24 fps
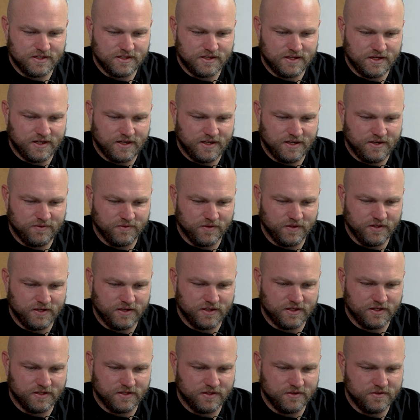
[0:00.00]
And he really
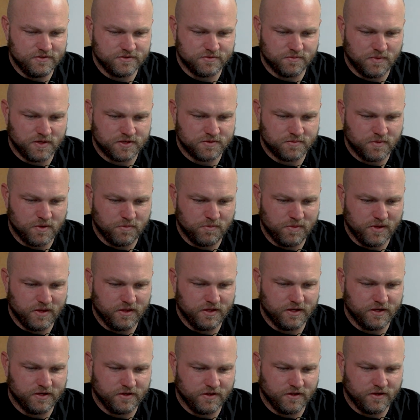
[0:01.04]
didn't lose much
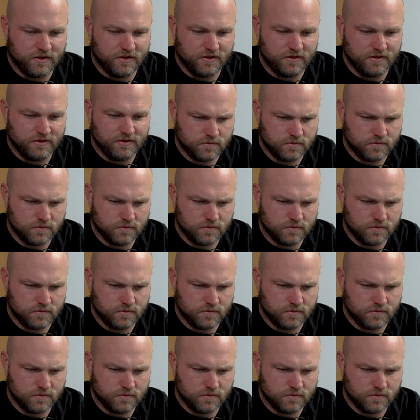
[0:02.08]
mobility at all.